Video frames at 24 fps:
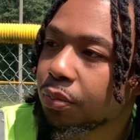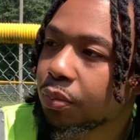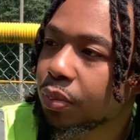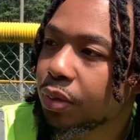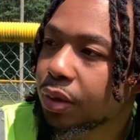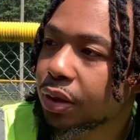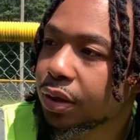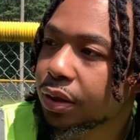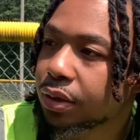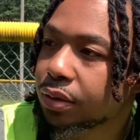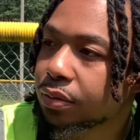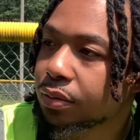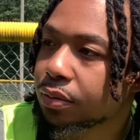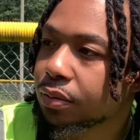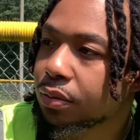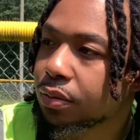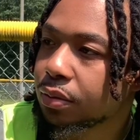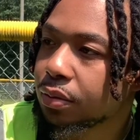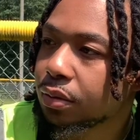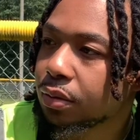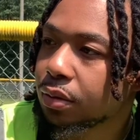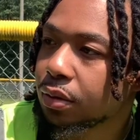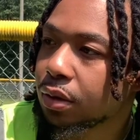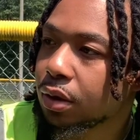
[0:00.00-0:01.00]
but
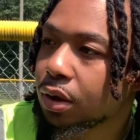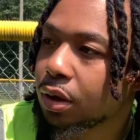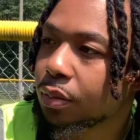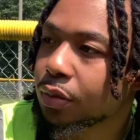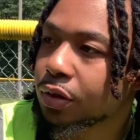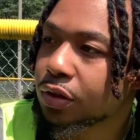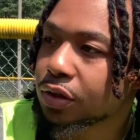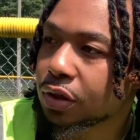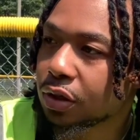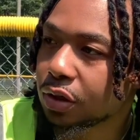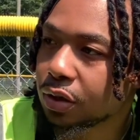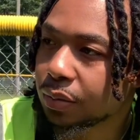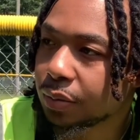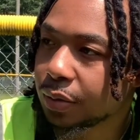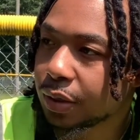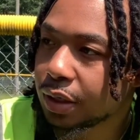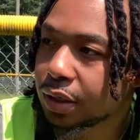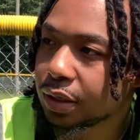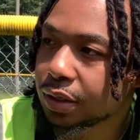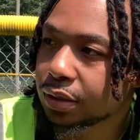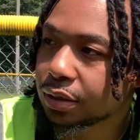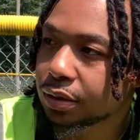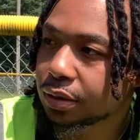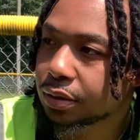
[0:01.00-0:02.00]
I'm going to talk about
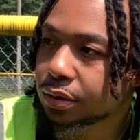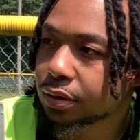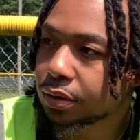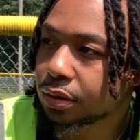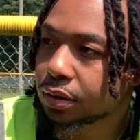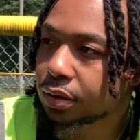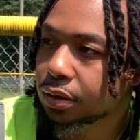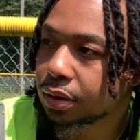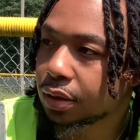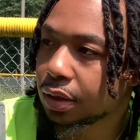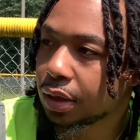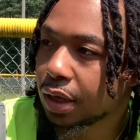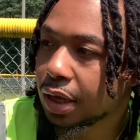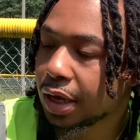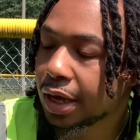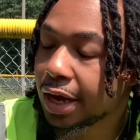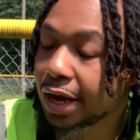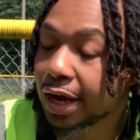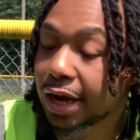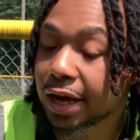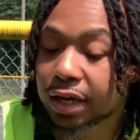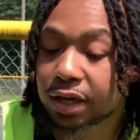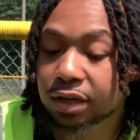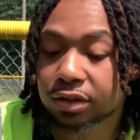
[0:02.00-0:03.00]
it. I
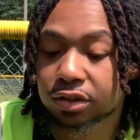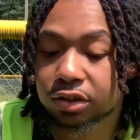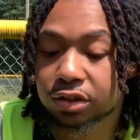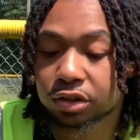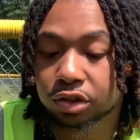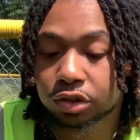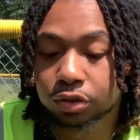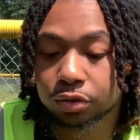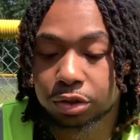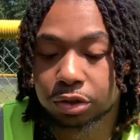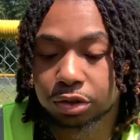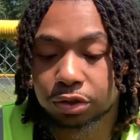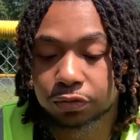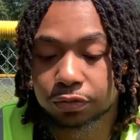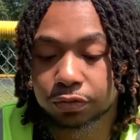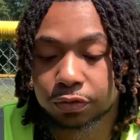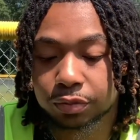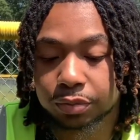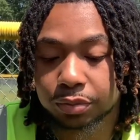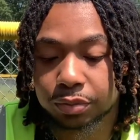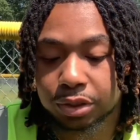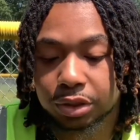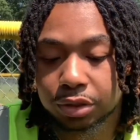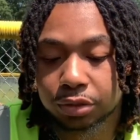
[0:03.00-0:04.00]
had a situation for
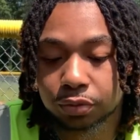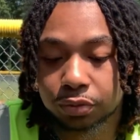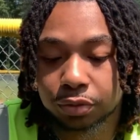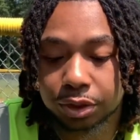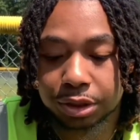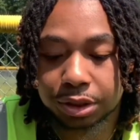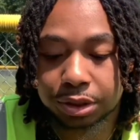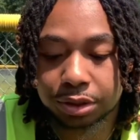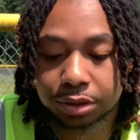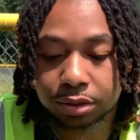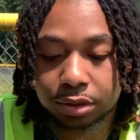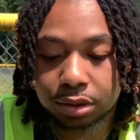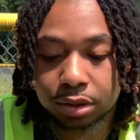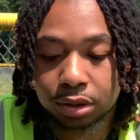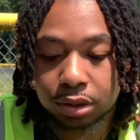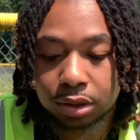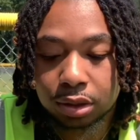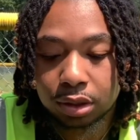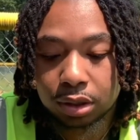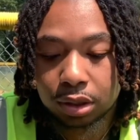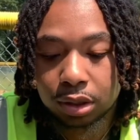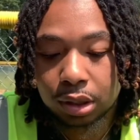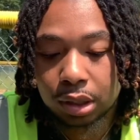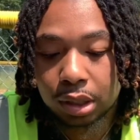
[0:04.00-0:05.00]
me where
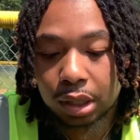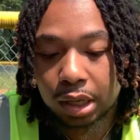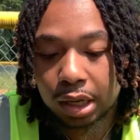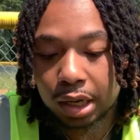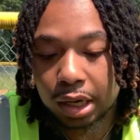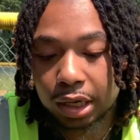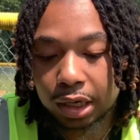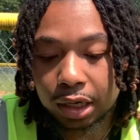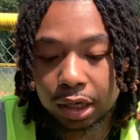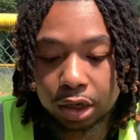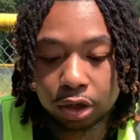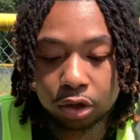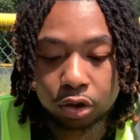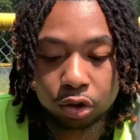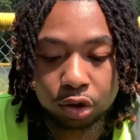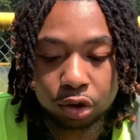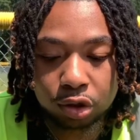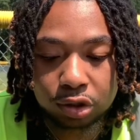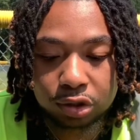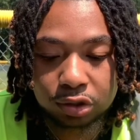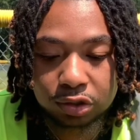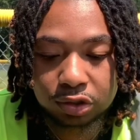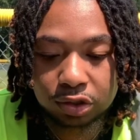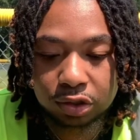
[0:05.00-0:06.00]
I got called
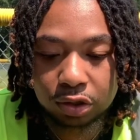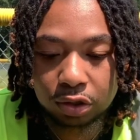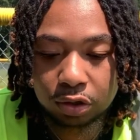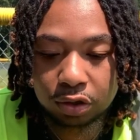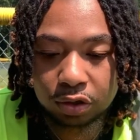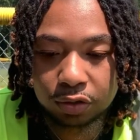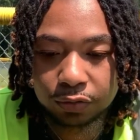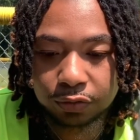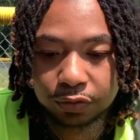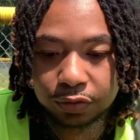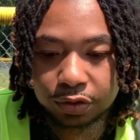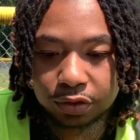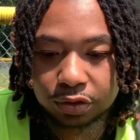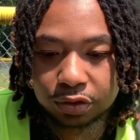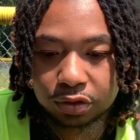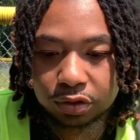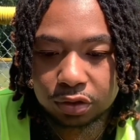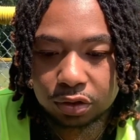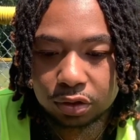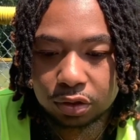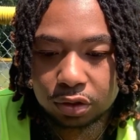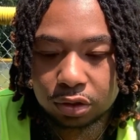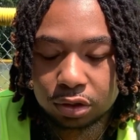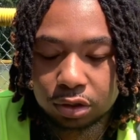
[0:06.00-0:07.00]
into the office
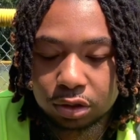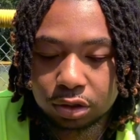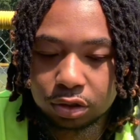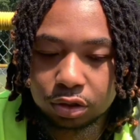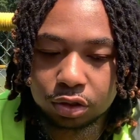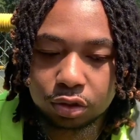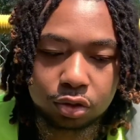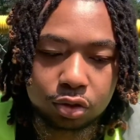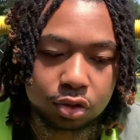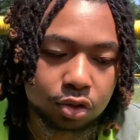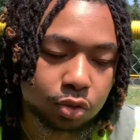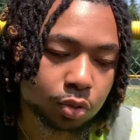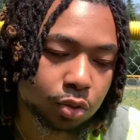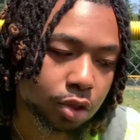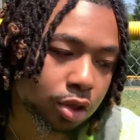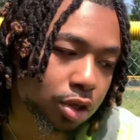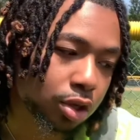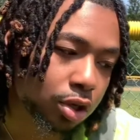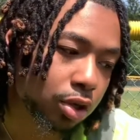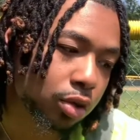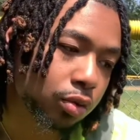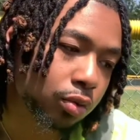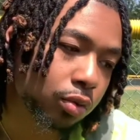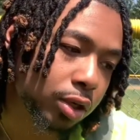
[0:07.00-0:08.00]
due to a
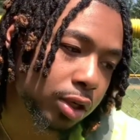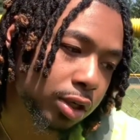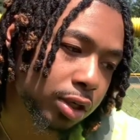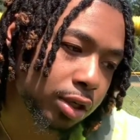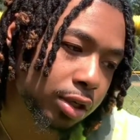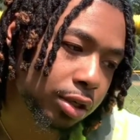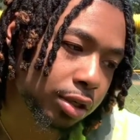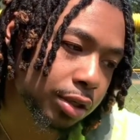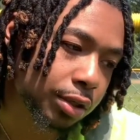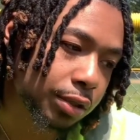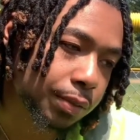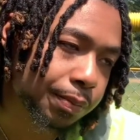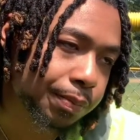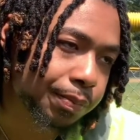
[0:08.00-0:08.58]
coworker